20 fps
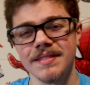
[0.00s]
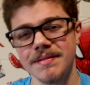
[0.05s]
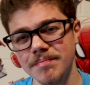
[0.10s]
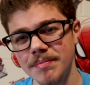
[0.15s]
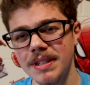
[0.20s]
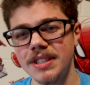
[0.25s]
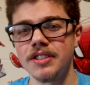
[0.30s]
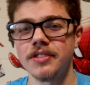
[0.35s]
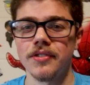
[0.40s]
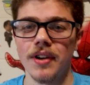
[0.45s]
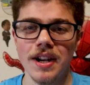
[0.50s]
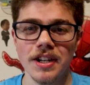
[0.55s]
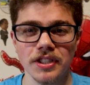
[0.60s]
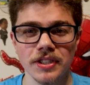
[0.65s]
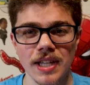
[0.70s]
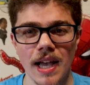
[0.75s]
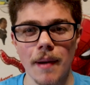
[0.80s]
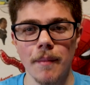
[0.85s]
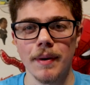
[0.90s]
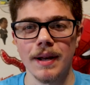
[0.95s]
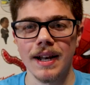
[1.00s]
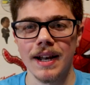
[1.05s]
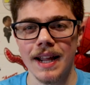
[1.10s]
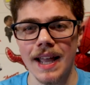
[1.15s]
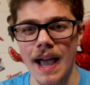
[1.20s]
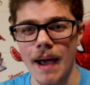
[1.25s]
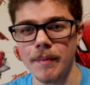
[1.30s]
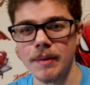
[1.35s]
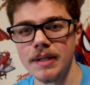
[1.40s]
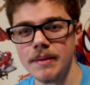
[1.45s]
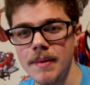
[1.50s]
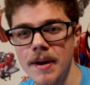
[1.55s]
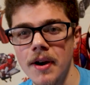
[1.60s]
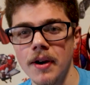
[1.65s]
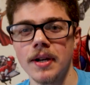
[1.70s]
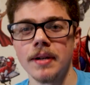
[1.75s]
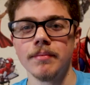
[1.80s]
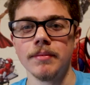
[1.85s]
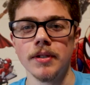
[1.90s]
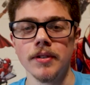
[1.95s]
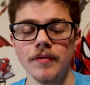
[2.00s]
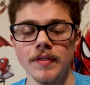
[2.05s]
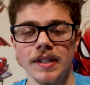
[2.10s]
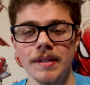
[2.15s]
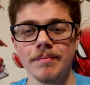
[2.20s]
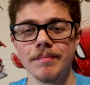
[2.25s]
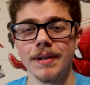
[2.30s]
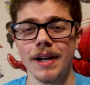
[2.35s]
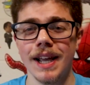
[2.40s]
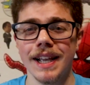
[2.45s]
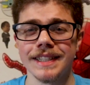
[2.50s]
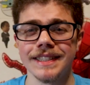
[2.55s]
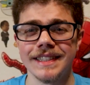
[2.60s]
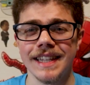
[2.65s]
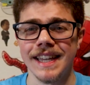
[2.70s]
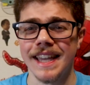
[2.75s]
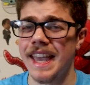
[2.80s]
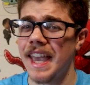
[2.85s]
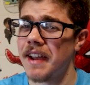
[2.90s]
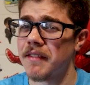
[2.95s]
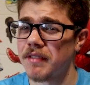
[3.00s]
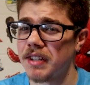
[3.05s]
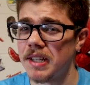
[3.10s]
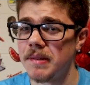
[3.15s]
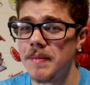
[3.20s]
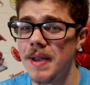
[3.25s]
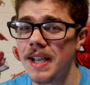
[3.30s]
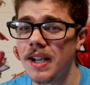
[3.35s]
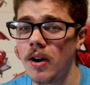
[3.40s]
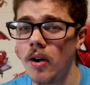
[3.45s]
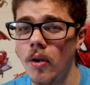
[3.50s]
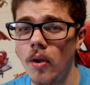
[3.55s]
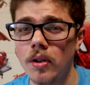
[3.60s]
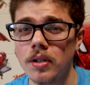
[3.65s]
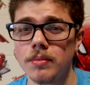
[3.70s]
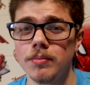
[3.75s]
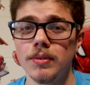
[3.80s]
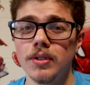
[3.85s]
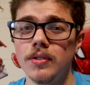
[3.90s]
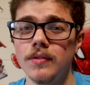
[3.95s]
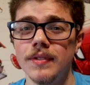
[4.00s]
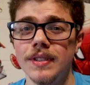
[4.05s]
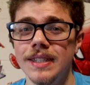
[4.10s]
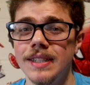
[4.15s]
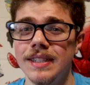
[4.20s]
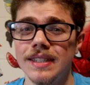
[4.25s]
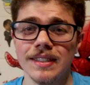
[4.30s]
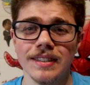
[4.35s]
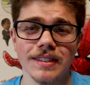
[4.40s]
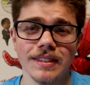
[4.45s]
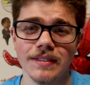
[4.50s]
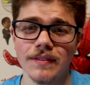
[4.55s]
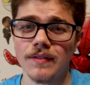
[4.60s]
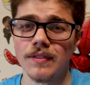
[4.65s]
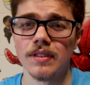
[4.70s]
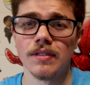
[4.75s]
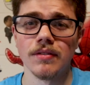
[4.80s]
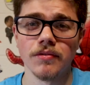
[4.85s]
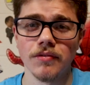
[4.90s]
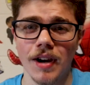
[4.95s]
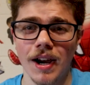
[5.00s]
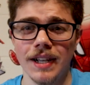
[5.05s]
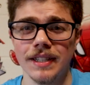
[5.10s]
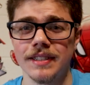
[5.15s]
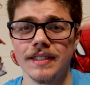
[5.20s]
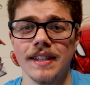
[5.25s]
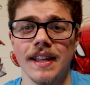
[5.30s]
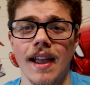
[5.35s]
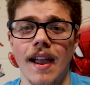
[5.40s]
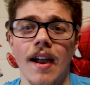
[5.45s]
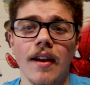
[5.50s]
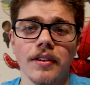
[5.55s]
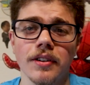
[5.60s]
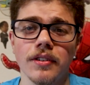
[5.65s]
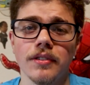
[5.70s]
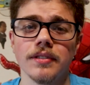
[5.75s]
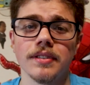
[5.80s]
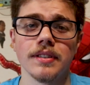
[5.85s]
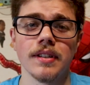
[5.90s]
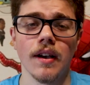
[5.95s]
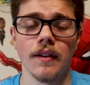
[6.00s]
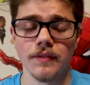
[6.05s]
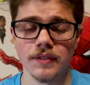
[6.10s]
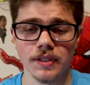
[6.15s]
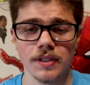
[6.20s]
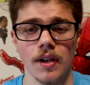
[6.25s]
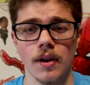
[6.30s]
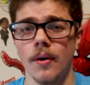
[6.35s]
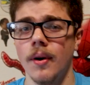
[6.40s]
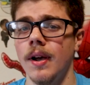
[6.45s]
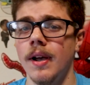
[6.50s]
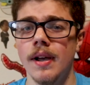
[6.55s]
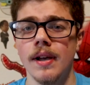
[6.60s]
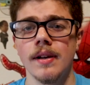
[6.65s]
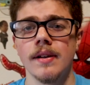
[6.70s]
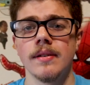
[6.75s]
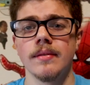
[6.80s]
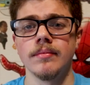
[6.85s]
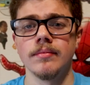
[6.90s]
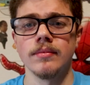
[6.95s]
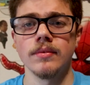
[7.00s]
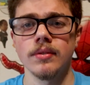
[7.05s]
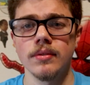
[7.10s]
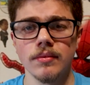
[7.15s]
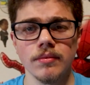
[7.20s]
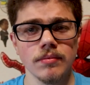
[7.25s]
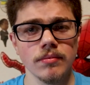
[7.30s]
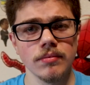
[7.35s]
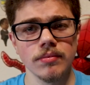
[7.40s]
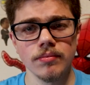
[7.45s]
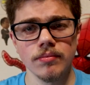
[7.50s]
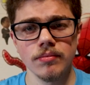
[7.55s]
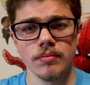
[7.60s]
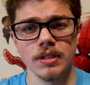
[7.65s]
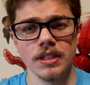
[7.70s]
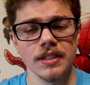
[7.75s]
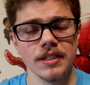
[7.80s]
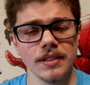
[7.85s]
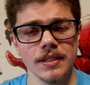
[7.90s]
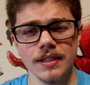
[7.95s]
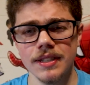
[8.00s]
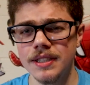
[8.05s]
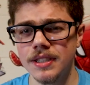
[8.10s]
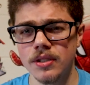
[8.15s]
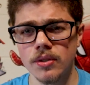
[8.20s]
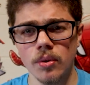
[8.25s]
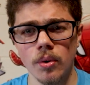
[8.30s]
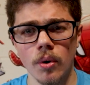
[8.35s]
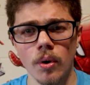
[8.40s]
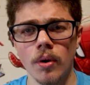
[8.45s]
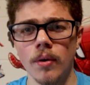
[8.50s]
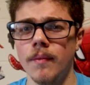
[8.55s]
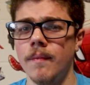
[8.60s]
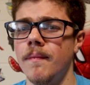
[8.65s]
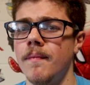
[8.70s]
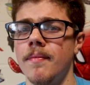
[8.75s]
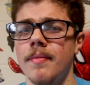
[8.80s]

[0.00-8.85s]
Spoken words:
Bit strange it's happening in a Captain America movie, but I guess they can't really make a Hulk movie because of the rights to the character and stuff, so it's at least cool